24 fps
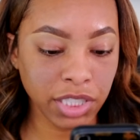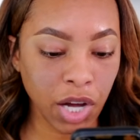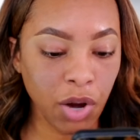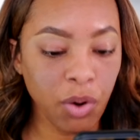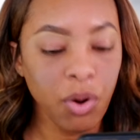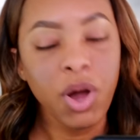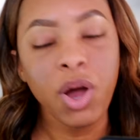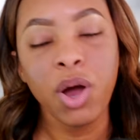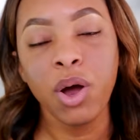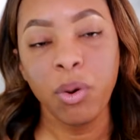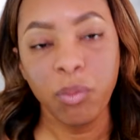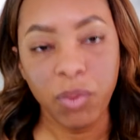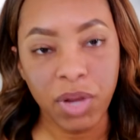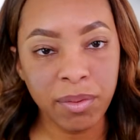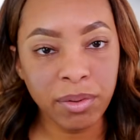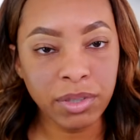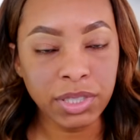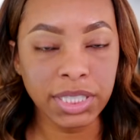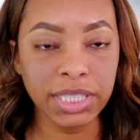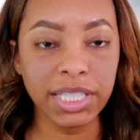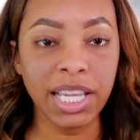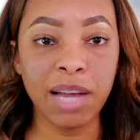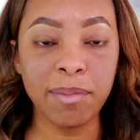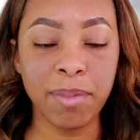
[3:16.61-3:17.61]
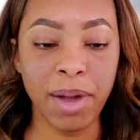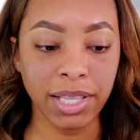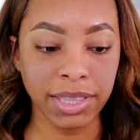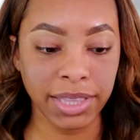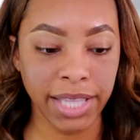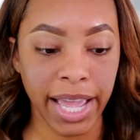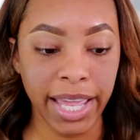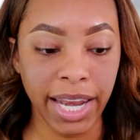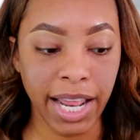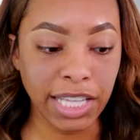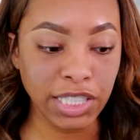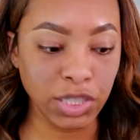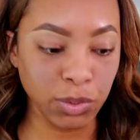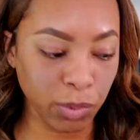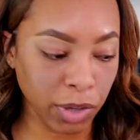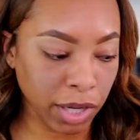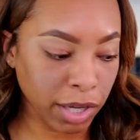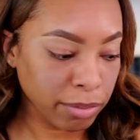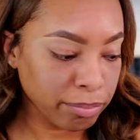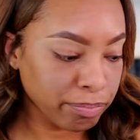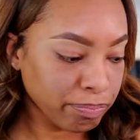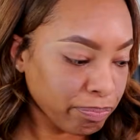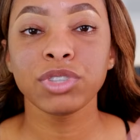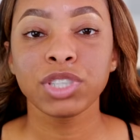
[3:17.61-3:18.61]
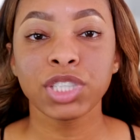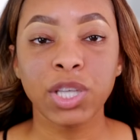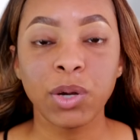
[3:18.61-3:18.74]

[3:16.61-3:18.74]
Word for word: So we will see about that as well.